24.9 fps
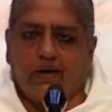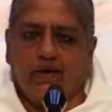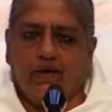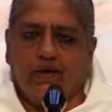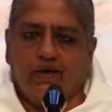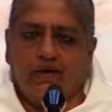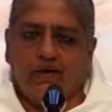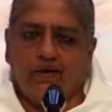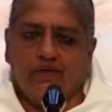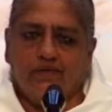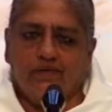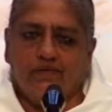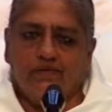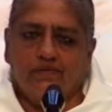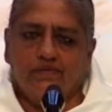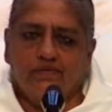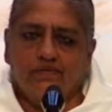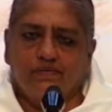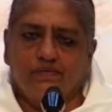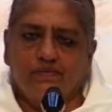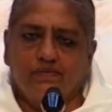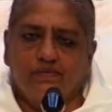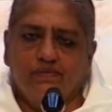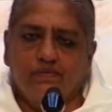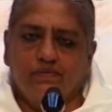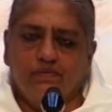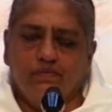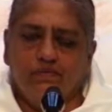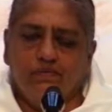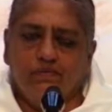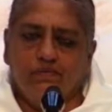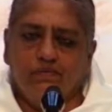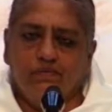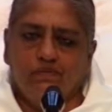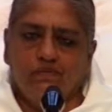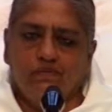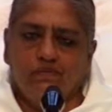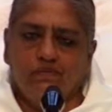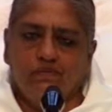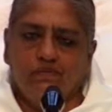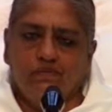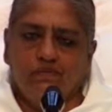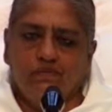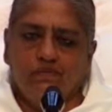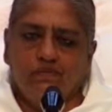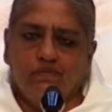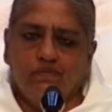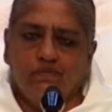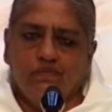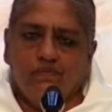it may be only
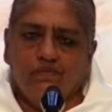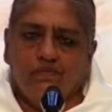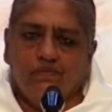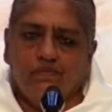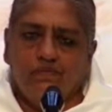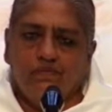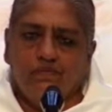ego.